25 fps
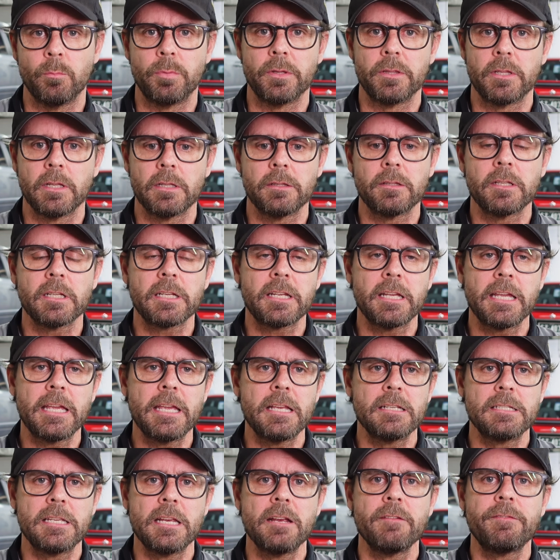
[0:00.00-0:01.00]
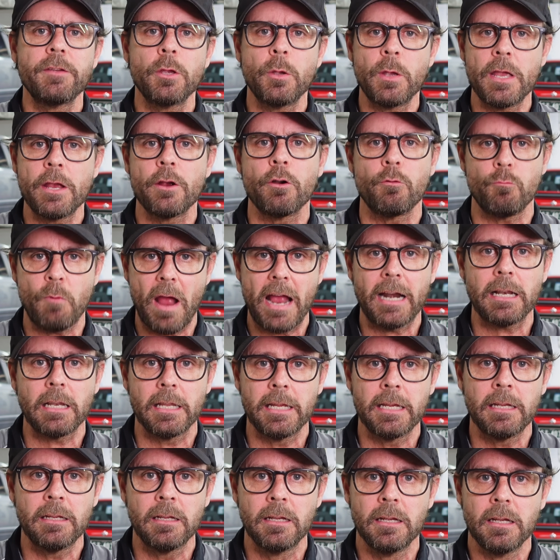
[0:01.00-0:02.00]
But the key is here, if you hear it
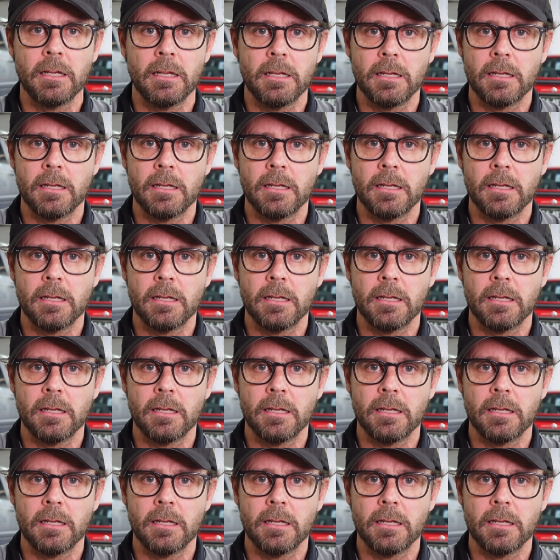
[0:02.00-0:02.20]
rattling,